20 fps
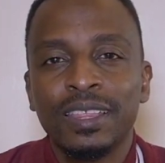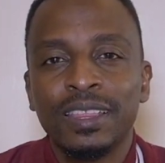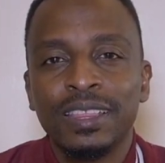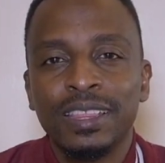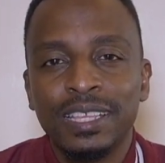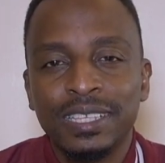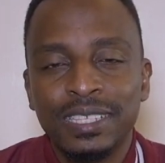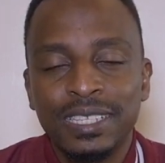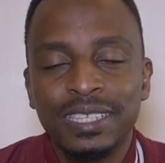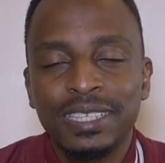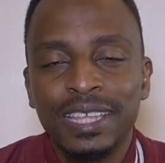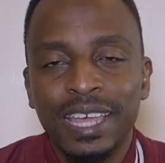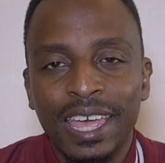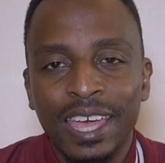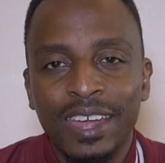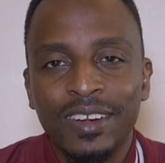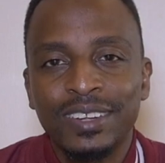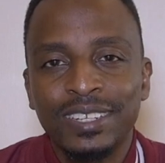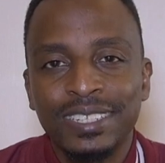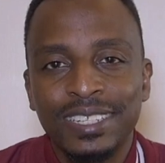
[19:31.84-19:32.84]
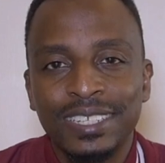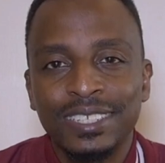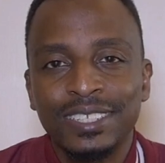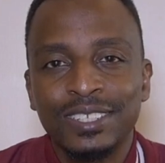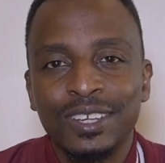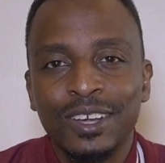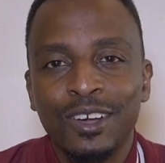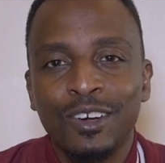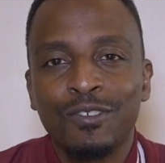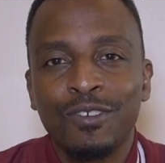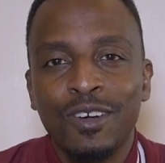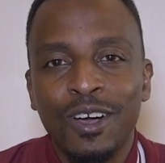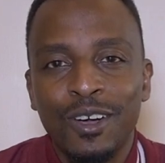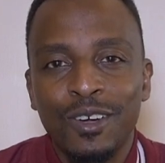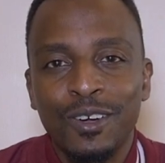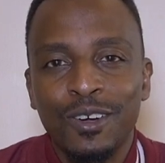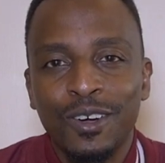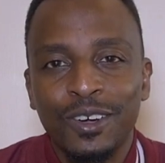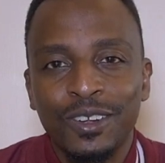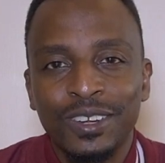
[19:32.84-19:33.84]
This is the heritage of our
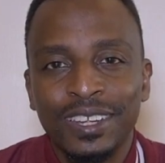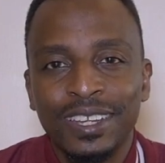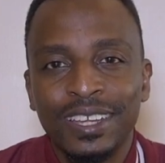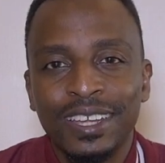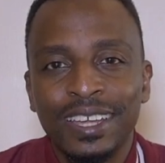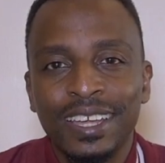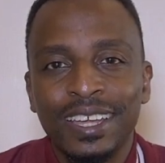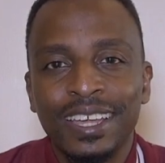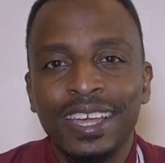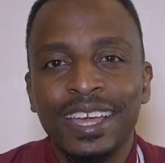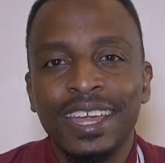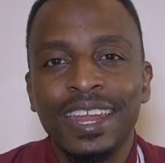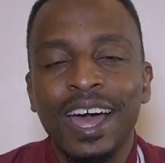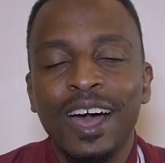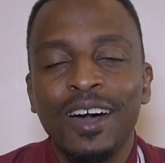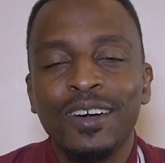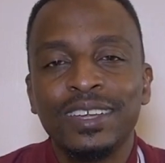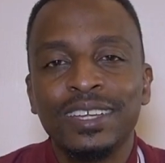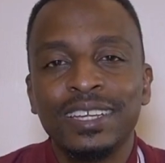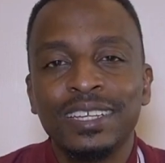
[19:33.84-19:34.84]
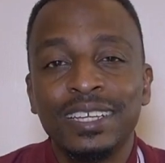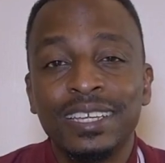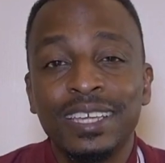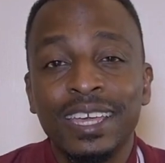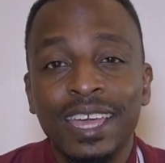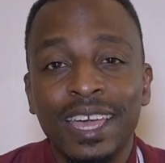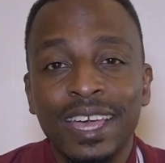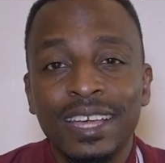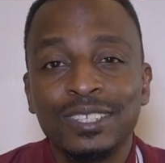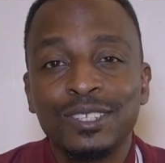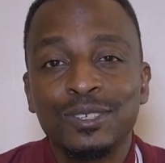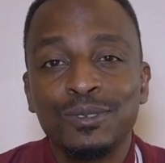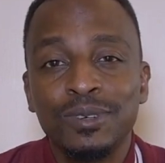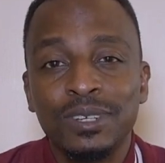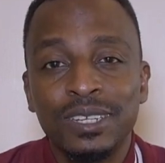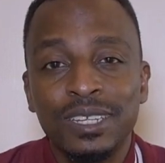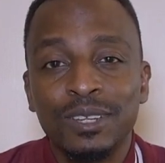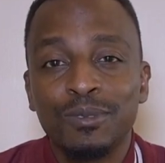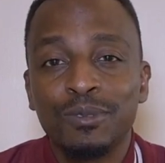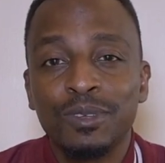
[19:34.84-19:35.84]
God and how He cares to
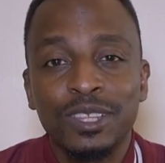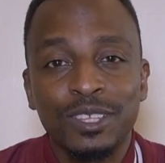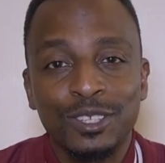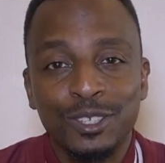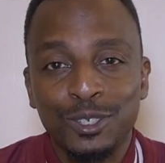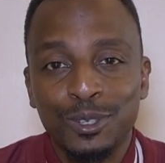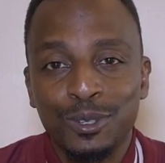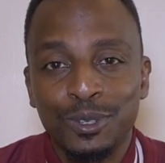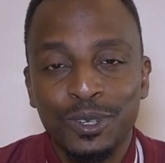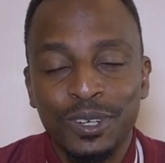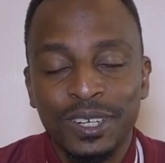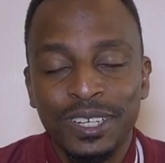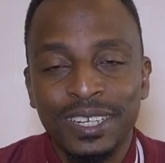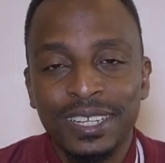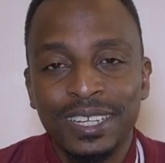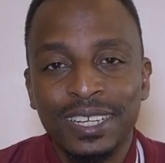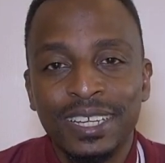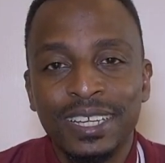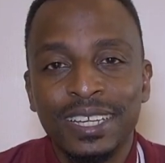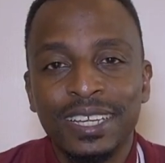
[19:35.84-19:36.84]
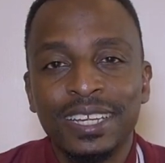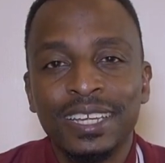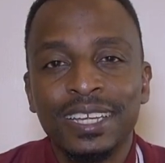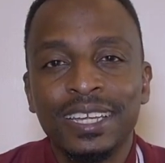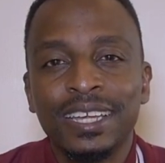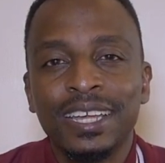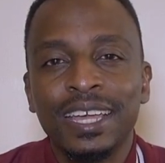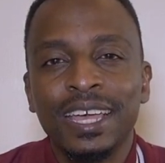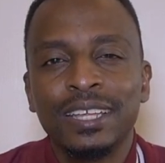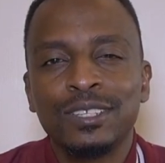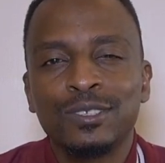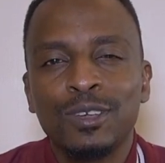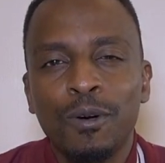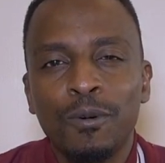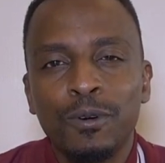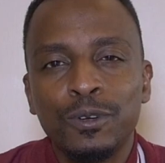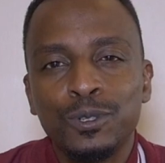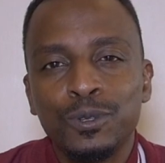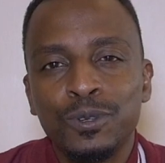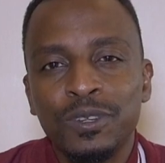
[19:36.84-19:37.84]
deal with His children. And so I
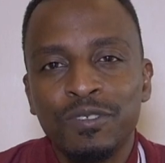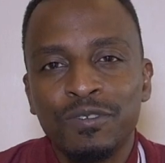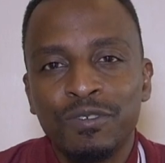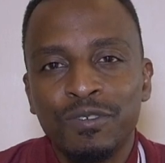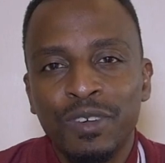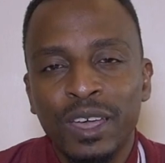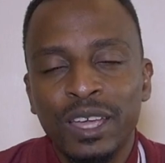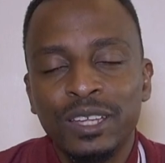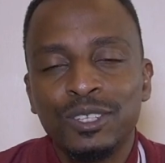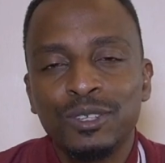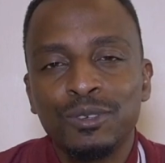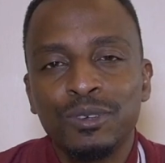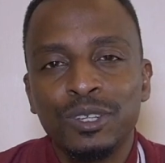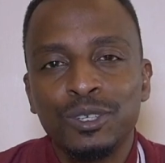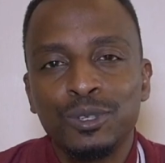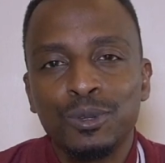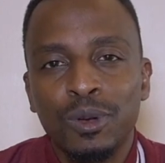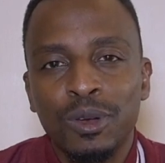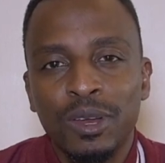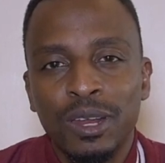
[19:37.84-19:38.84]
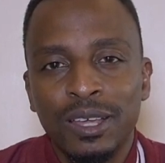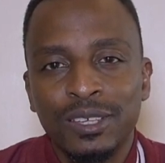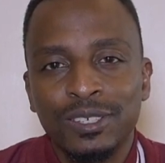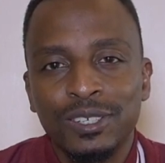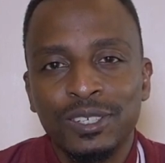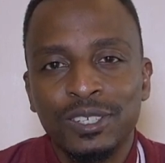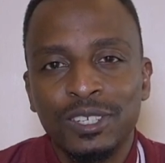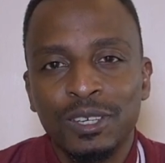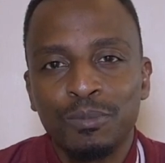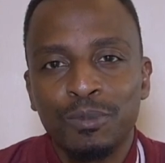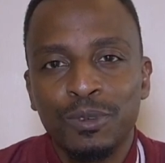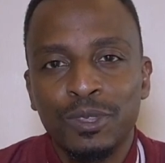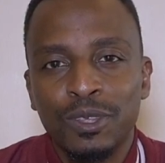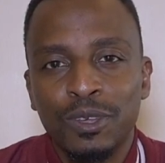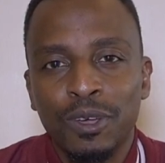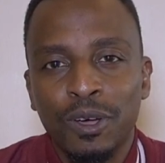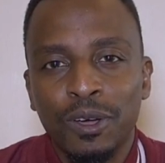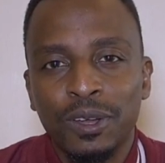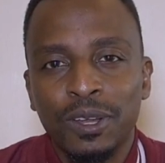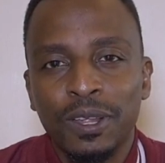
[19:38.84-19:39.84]
want to invite you into a relationship with
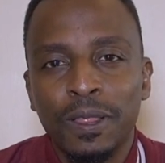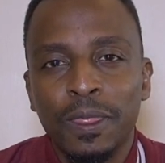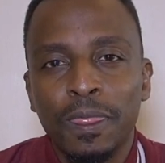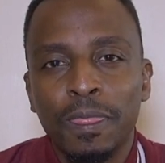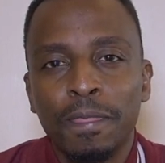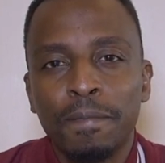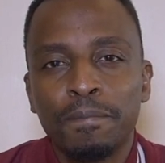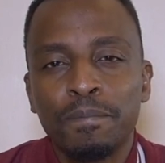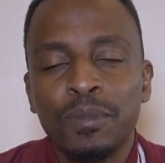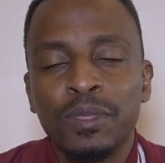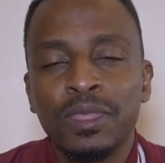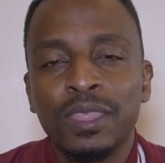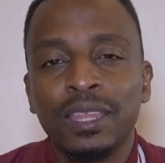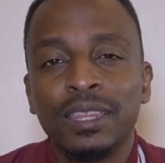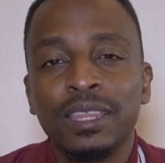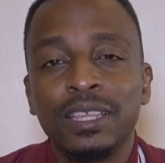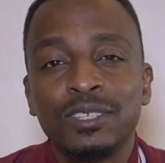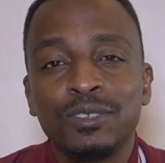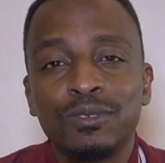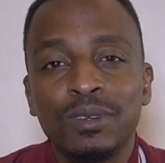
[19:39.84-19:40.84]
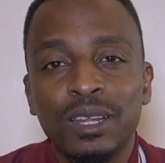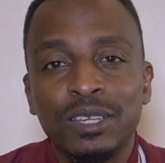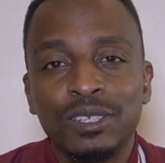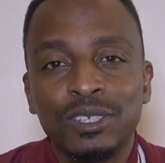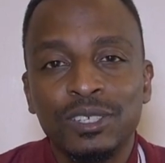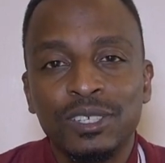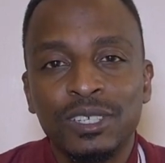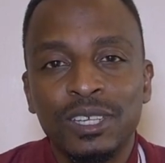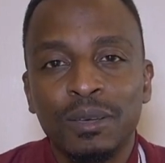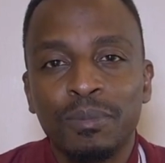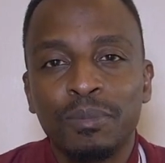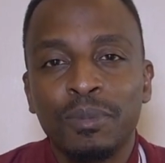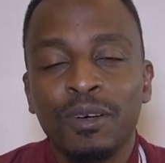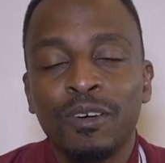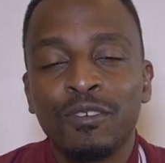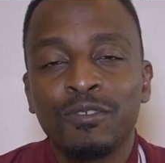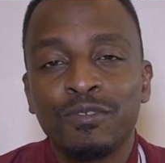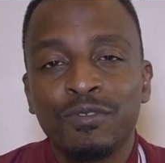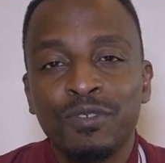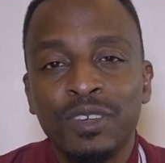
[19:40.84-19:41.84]
God. That this relationship
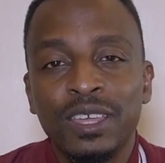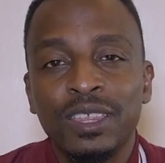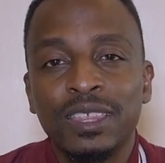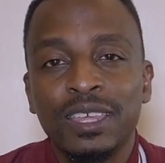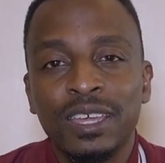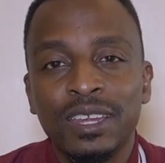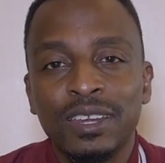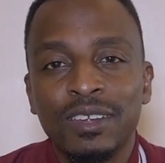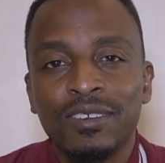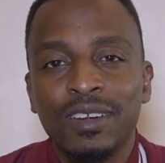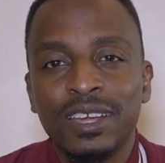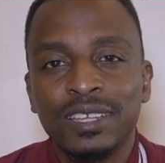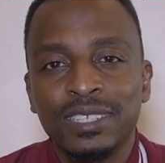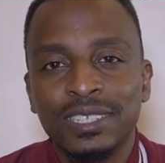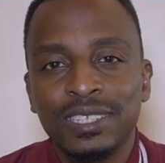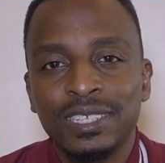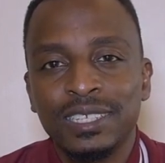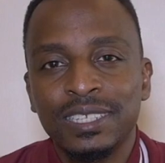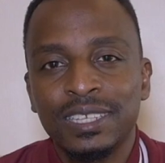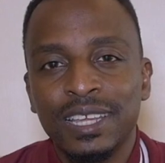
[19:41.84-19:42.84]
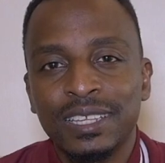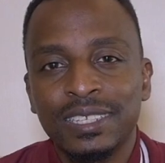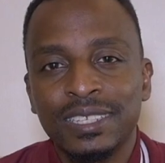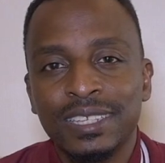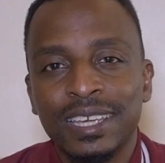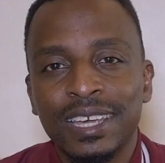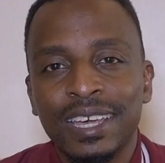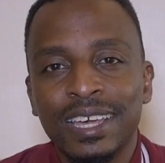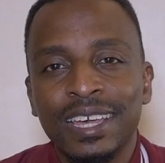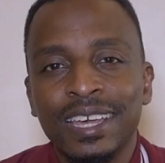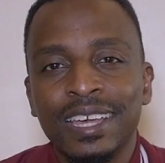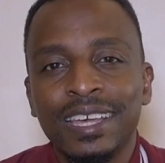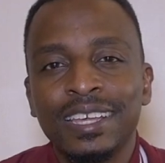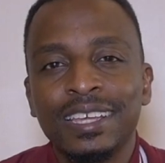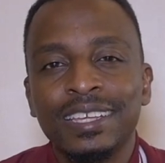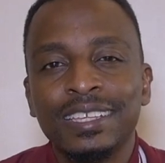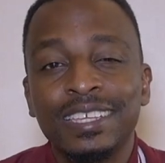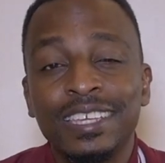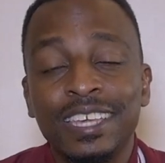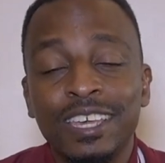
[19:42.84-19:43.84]
of faith in Christ Jesus
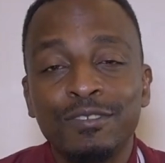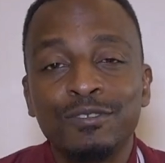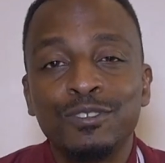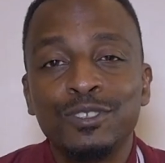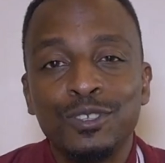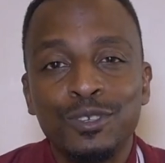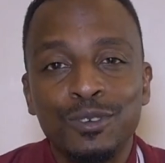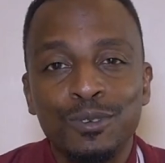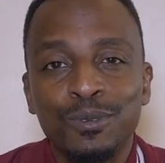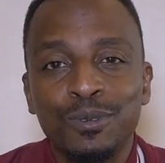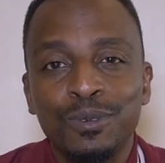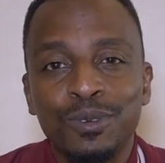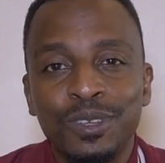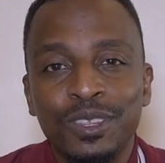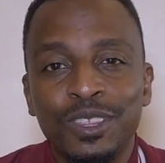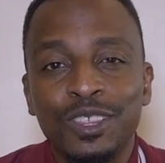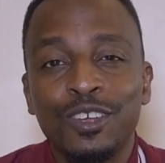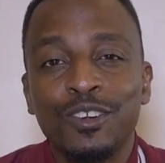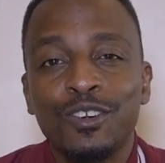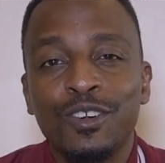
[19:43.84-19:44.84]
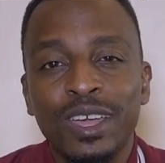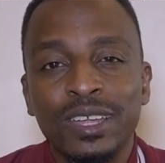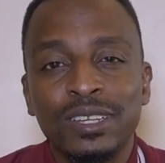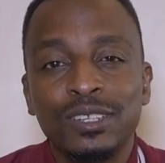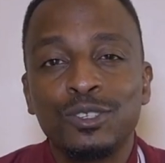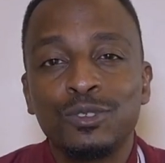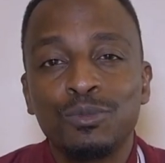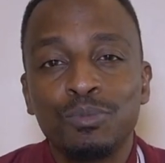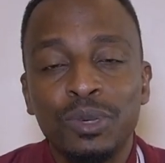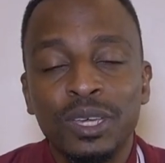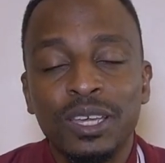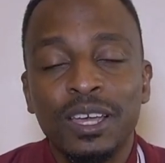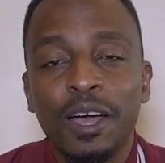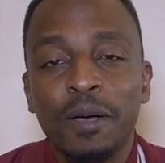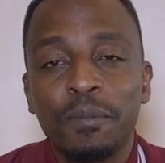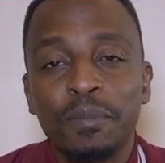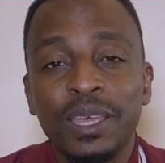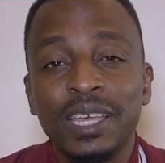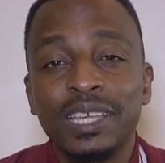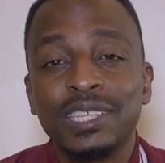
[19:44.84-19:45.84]
gives you the right to
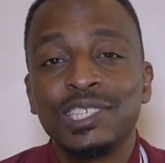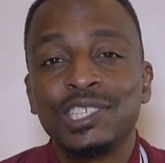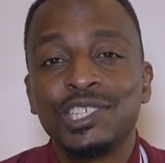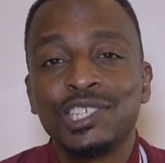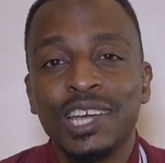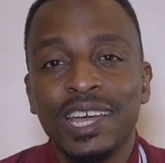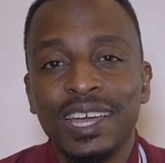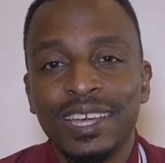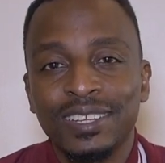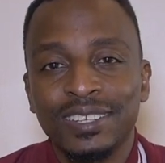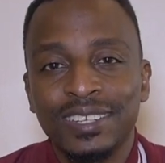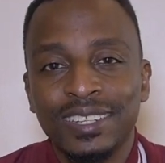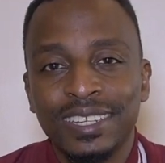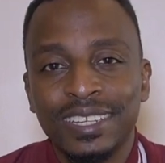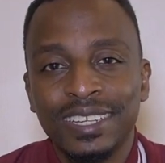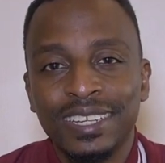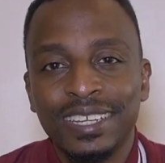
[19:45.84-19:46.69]
become His child,